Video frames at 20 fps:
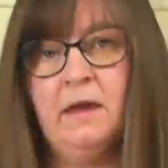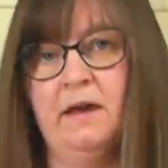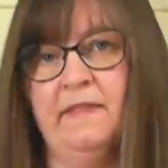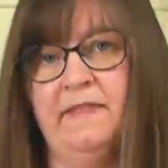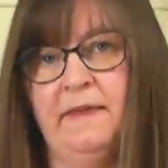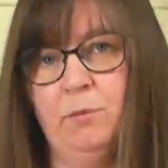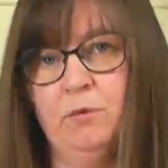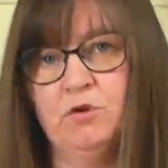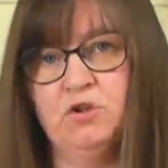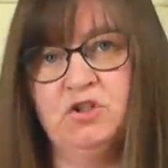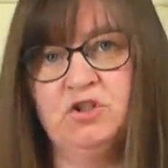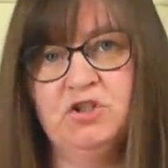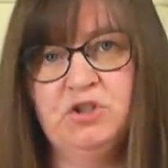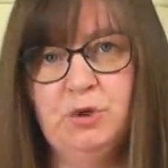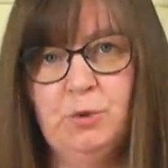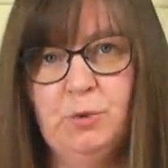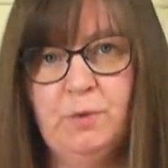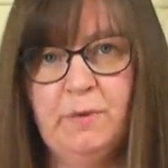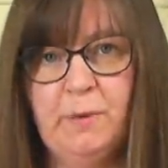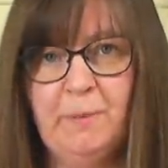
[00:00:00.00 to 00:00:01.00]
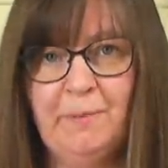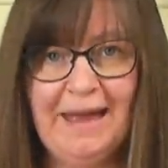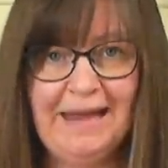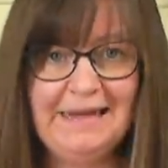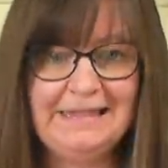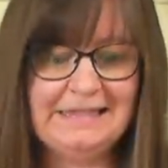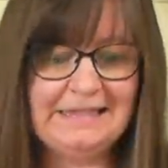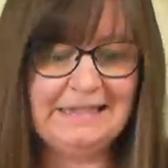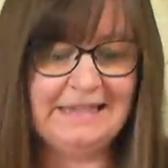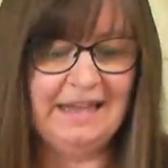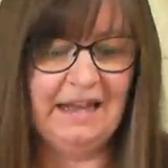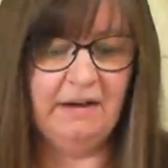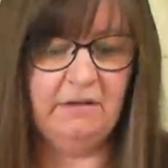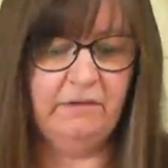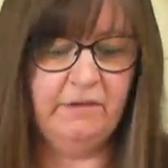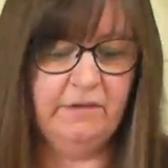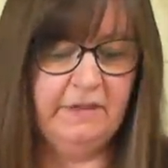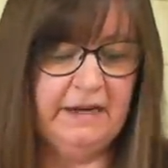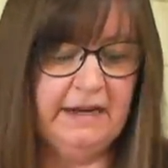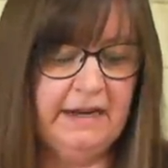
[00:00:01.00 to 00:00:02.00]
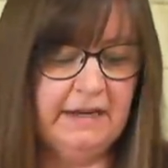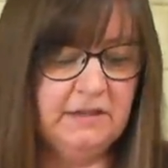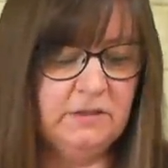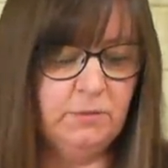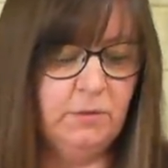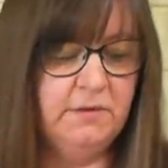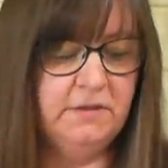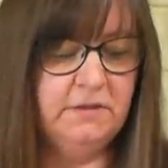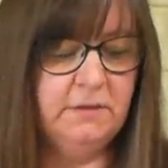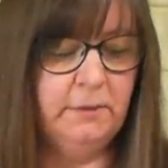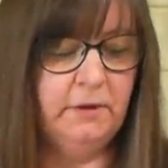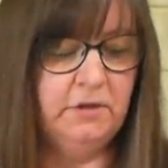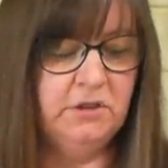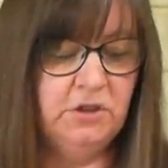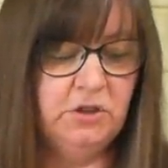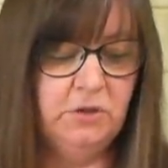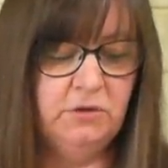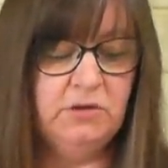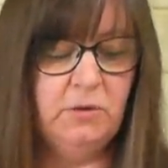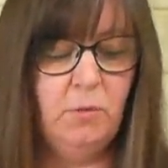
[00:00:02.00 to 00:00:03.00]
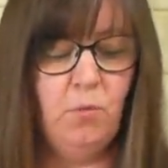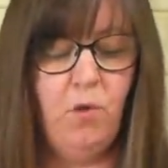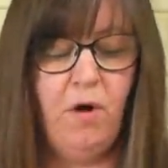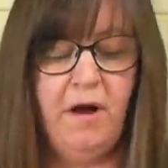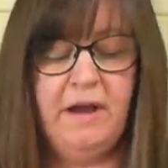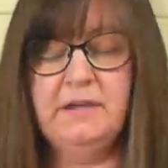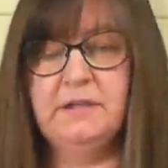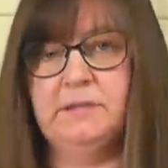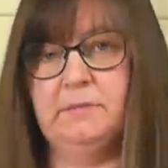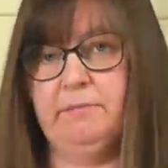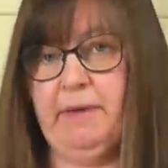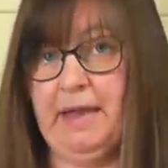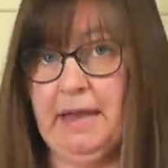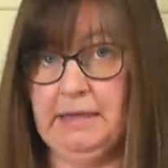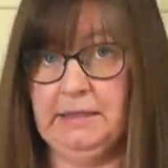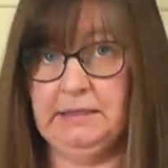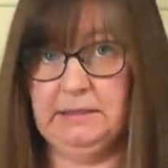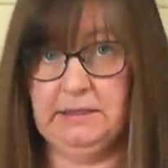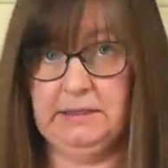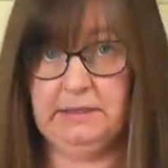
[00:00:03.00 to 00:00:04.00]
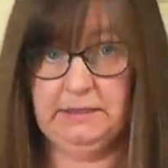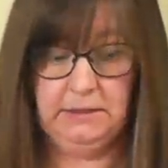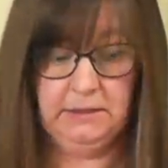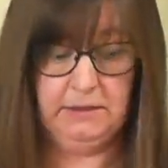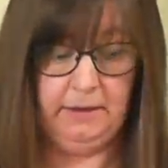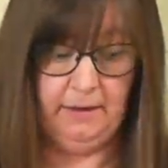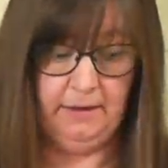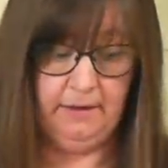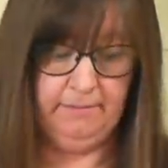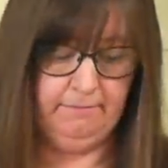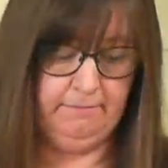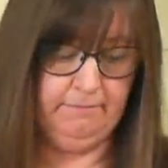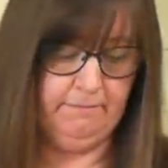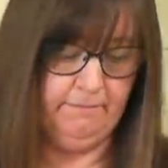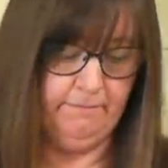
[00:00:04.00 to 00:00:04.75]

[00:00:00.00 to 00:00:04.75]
And then we'll just do the paint again for the last one. So I'm going to do some white paint this time.